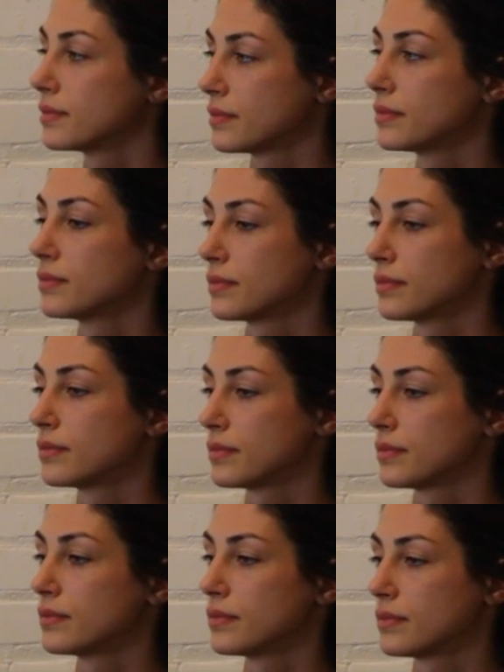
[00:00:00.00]

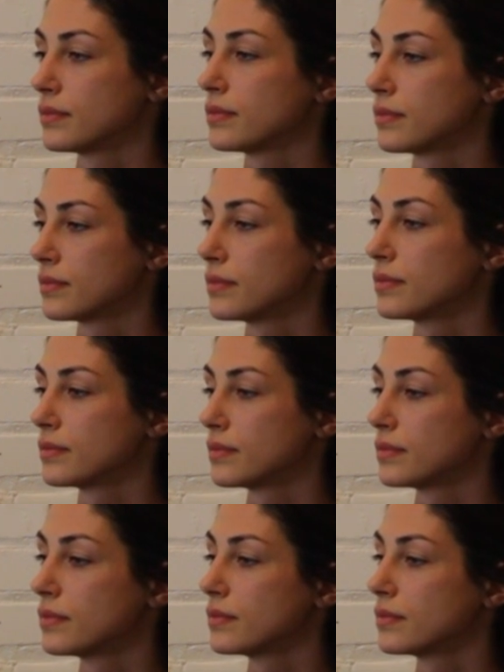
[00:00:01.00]

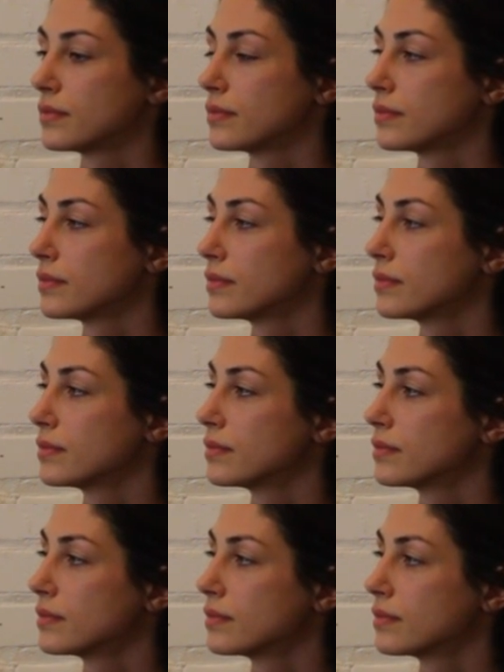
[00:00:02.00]

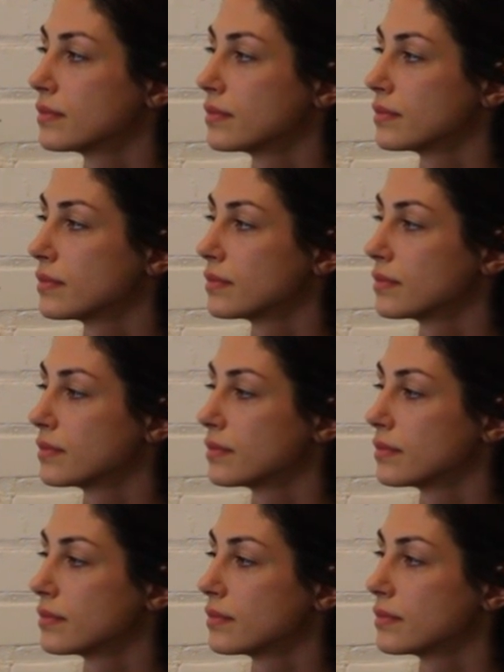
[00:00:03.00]

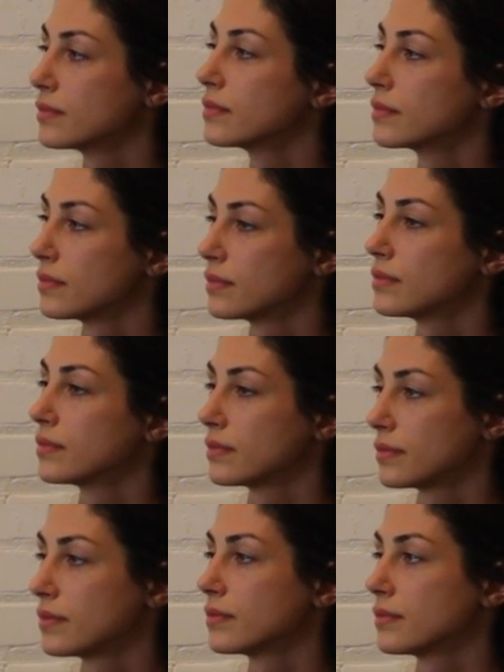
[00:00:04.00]

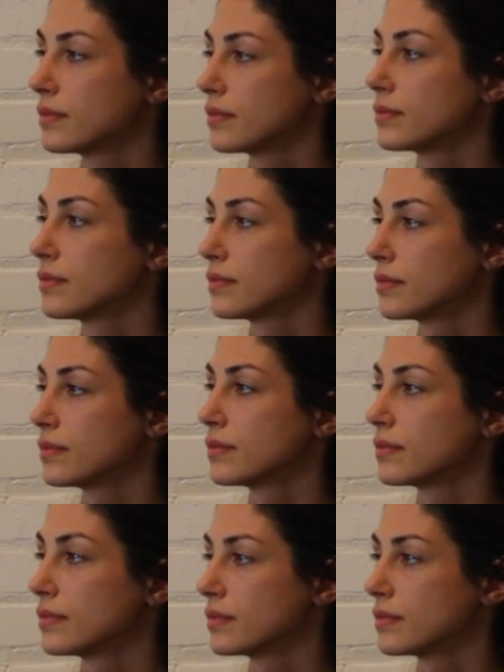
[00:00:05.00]

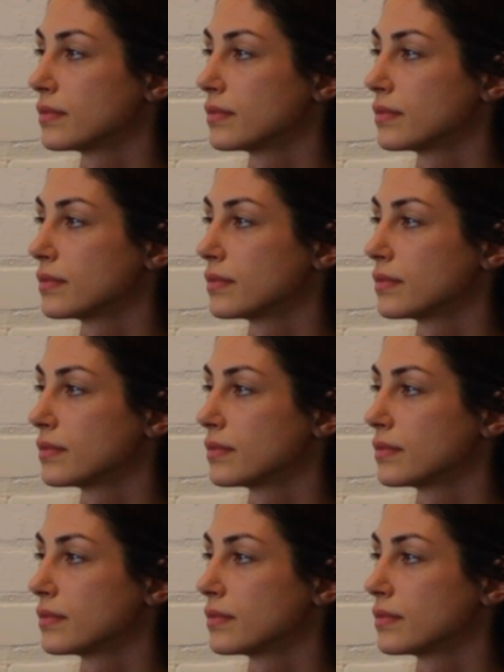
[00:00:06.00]
(not speaking)